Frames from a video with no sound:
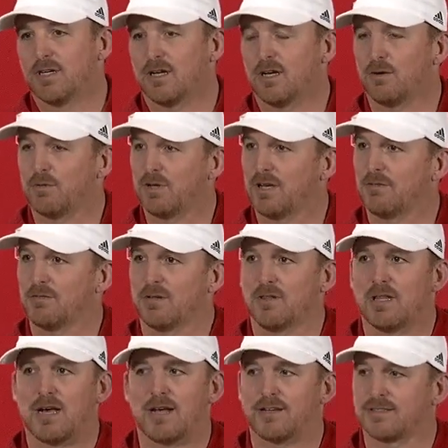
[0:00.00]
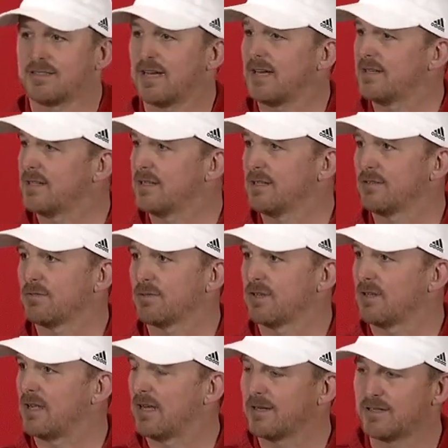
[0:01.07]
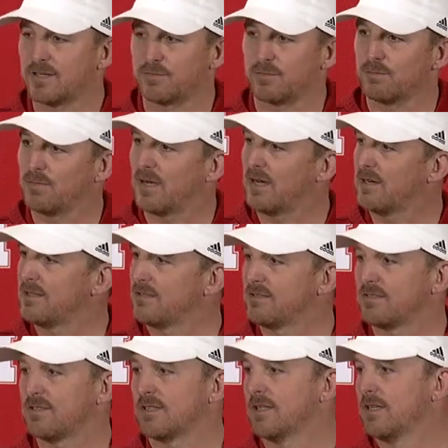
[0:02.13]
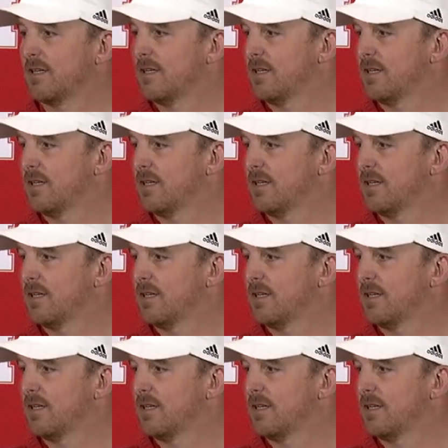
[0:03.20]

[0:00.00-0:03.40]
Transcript: Uh, we have a lot of tight ends with a lot of different bodies that